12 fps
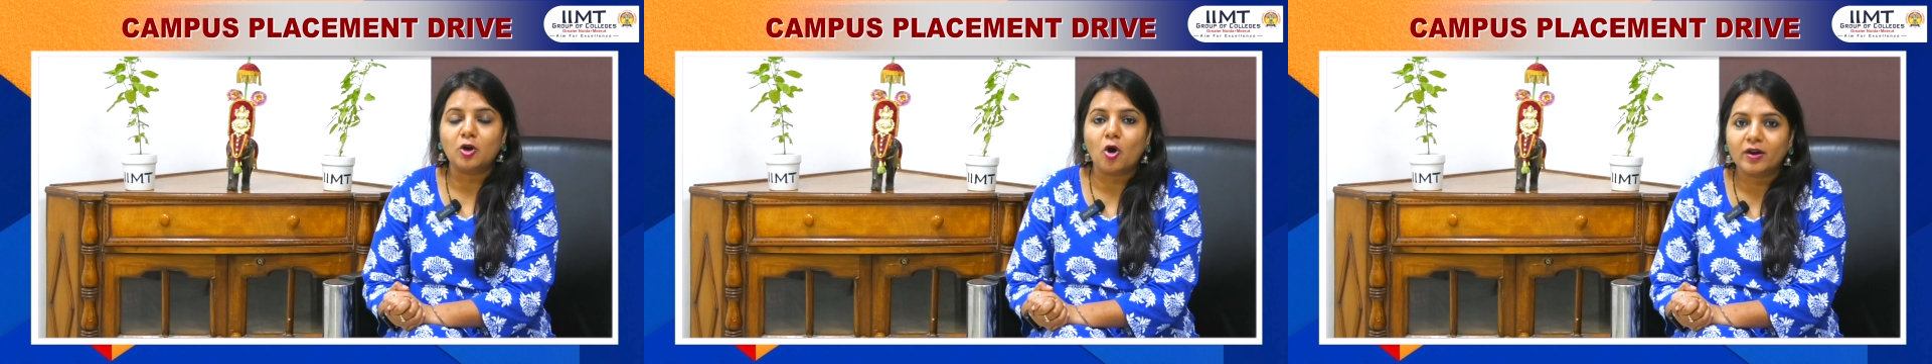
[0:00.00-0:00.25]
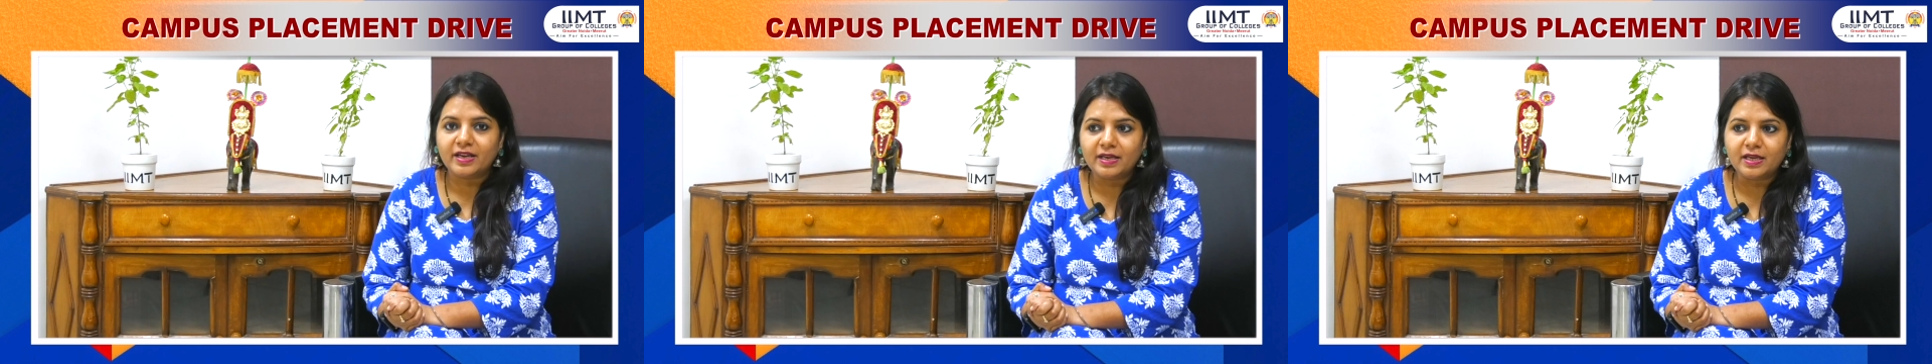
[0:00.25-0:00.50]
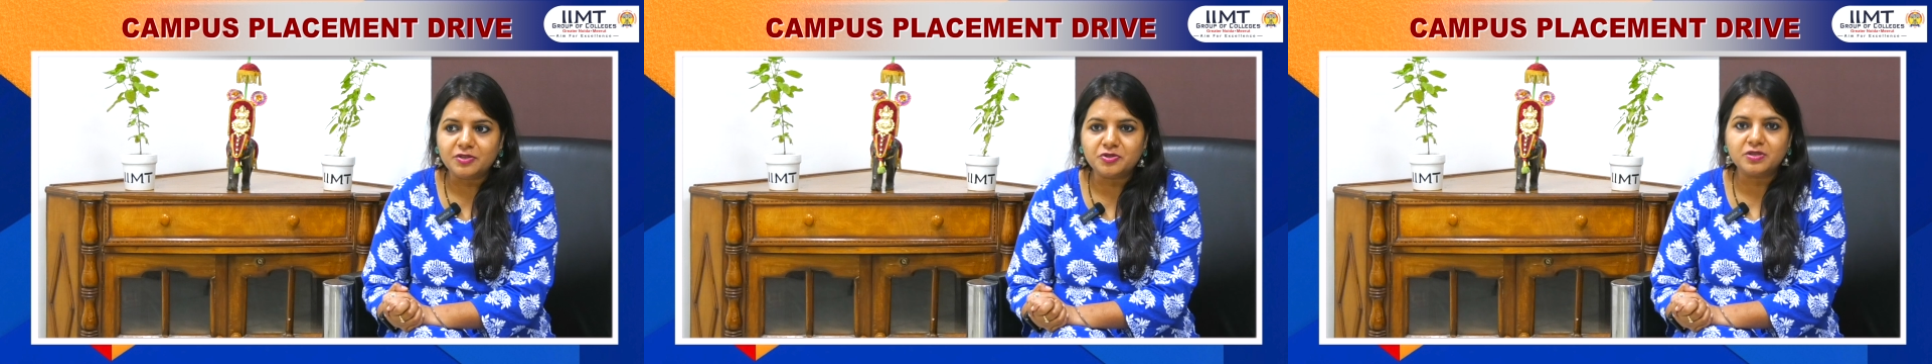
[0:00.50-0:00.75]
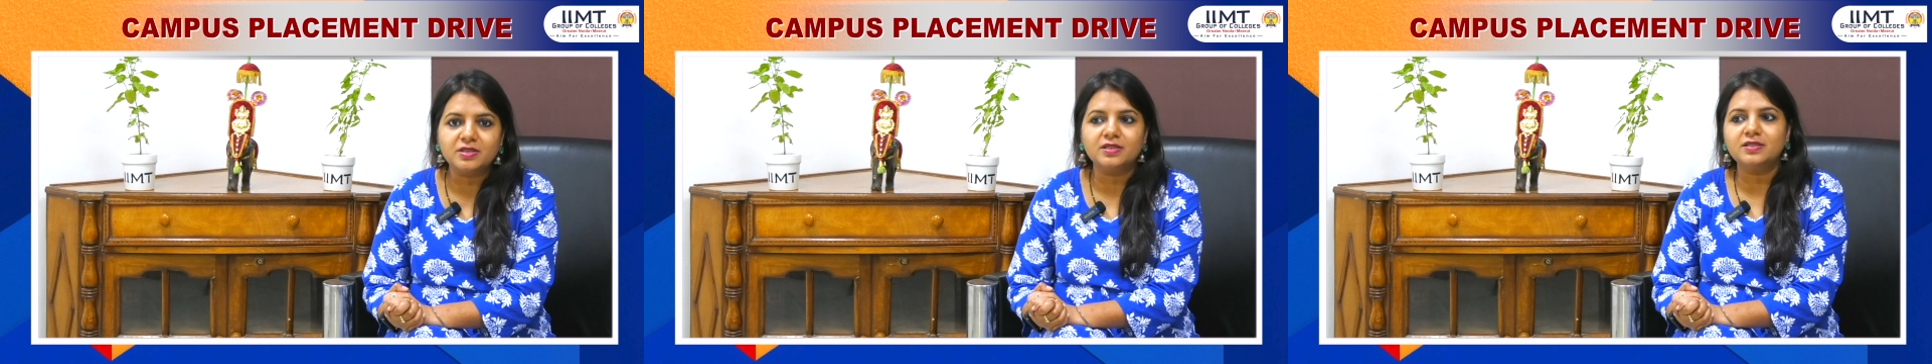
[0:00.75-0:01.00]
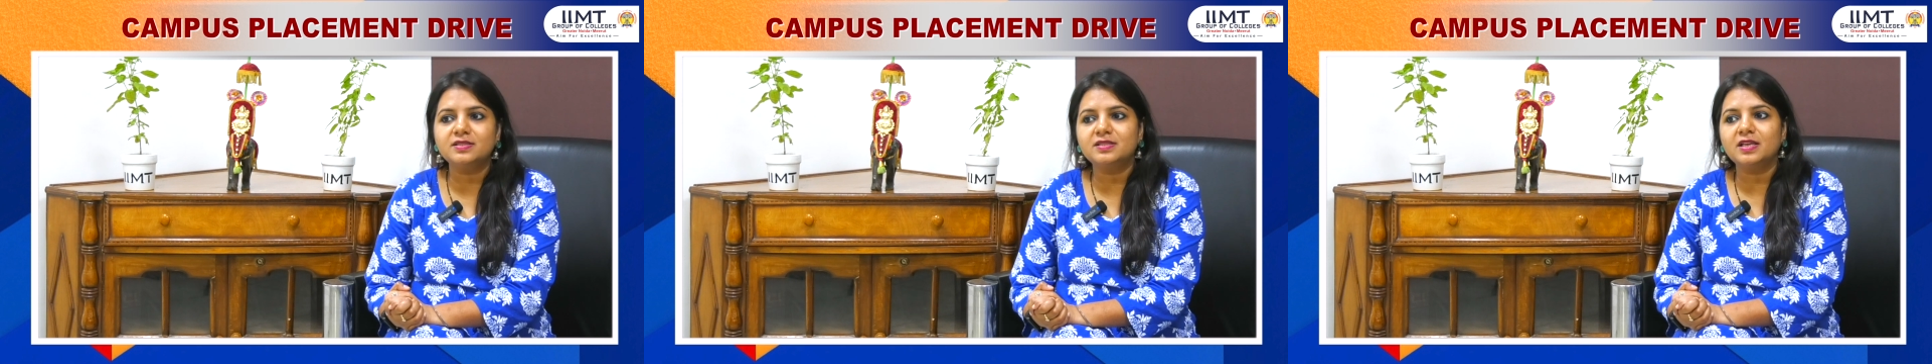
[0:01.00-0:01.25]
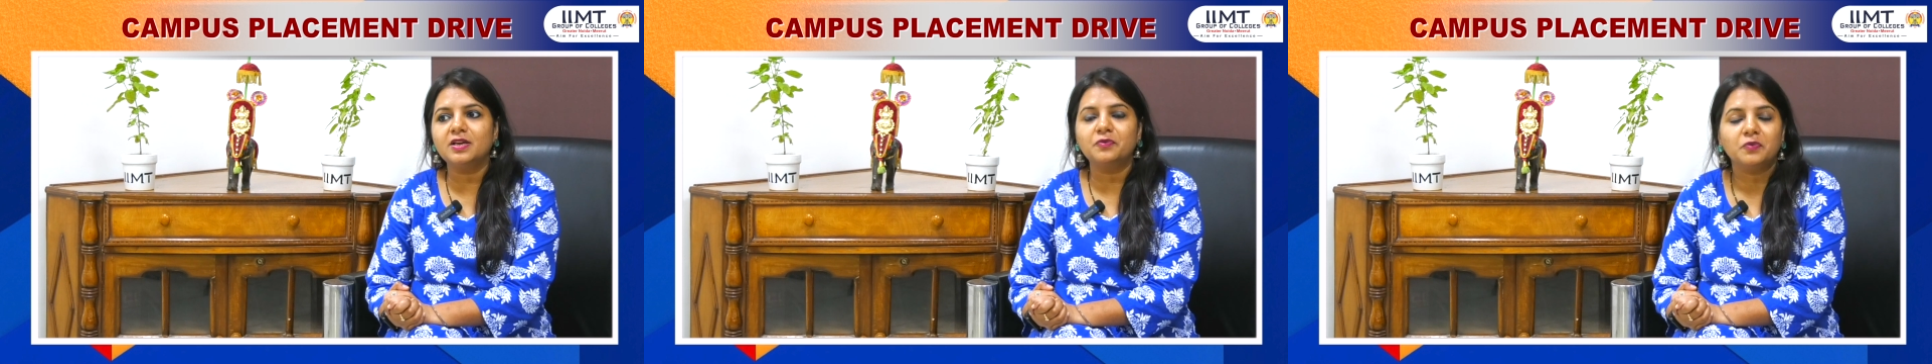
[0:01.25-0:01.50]

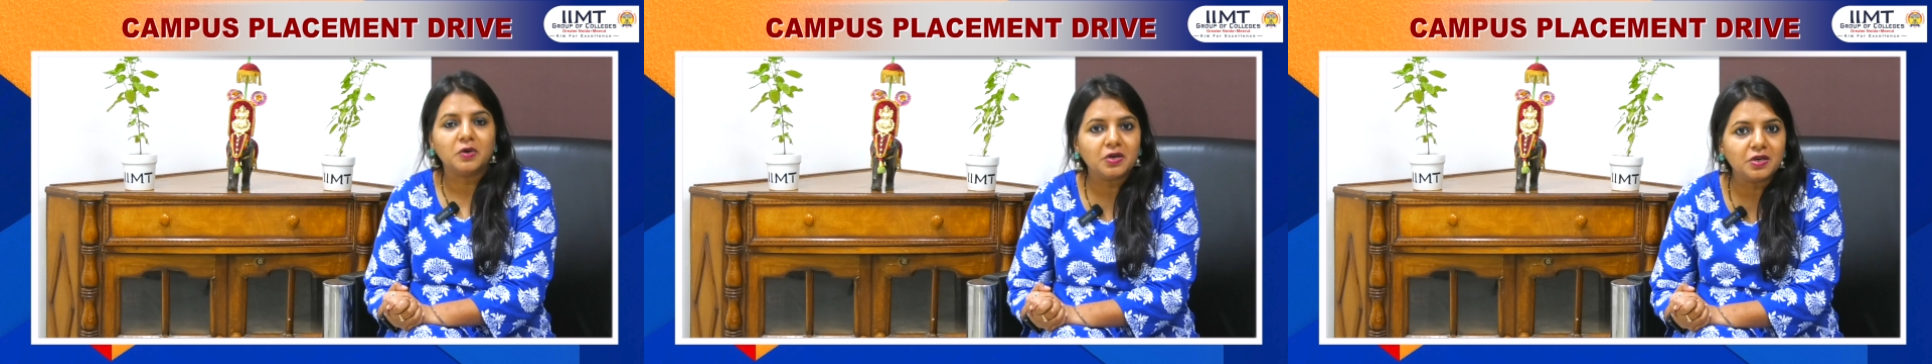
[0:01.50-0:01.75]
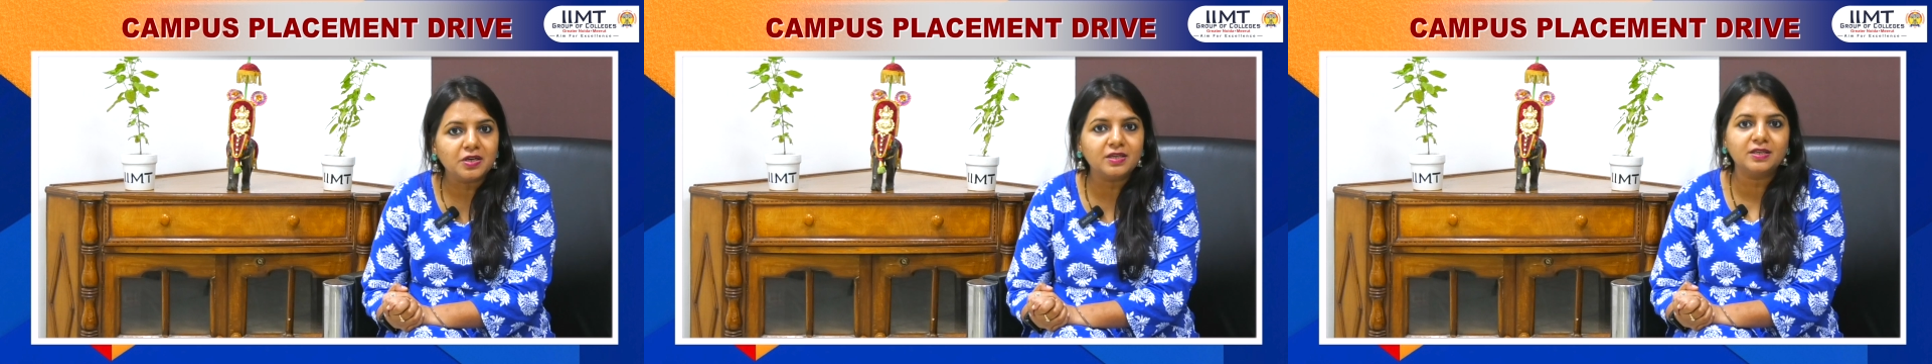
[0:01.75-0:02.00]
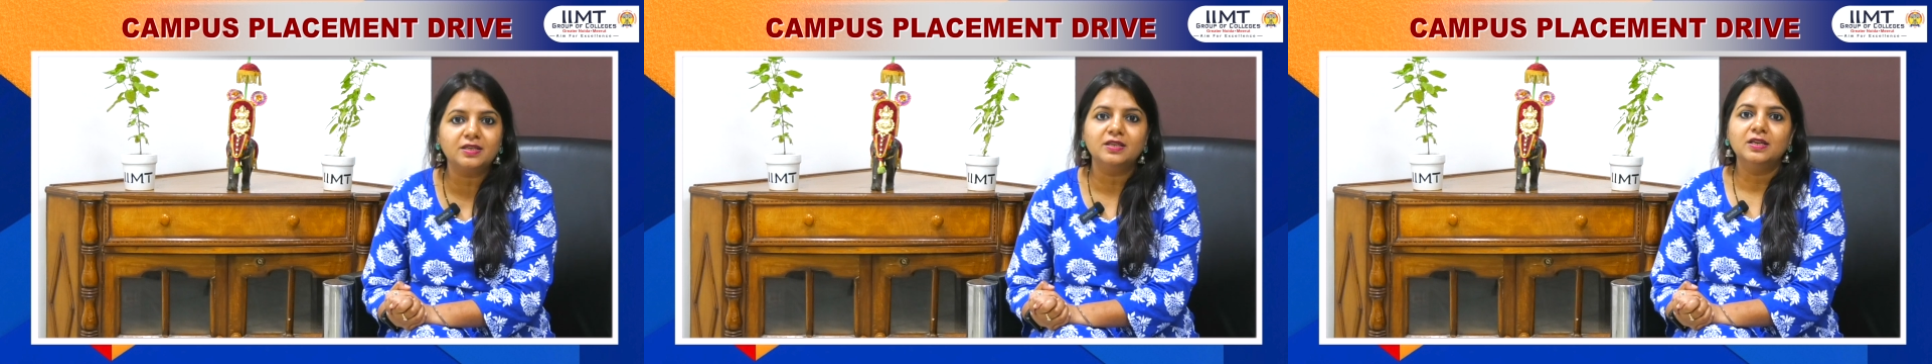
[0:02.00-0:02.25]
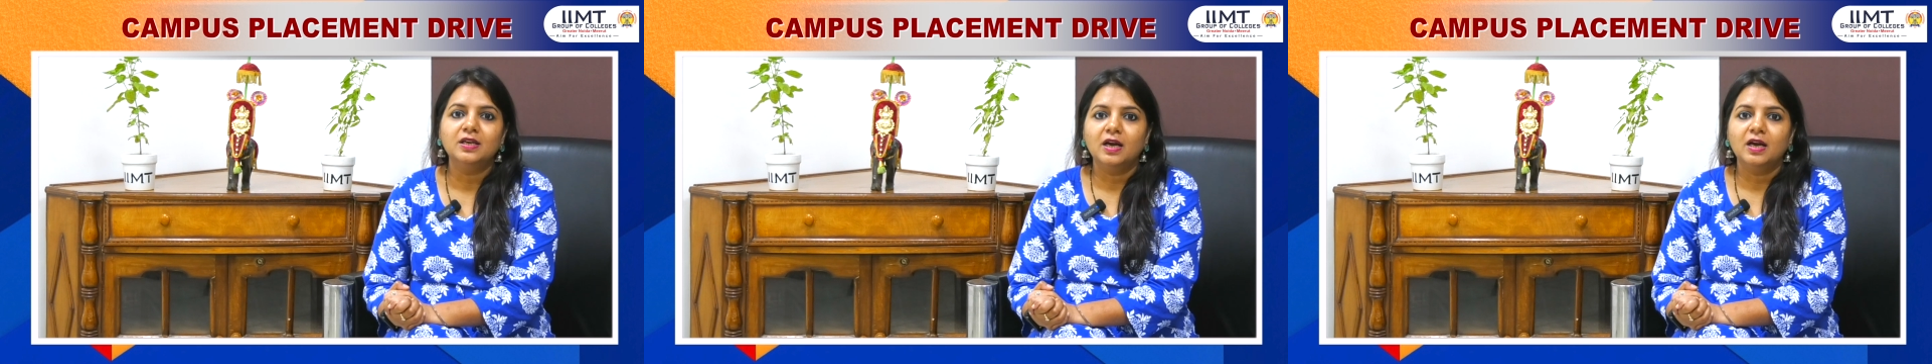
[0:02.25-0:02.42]
coordinations, their work,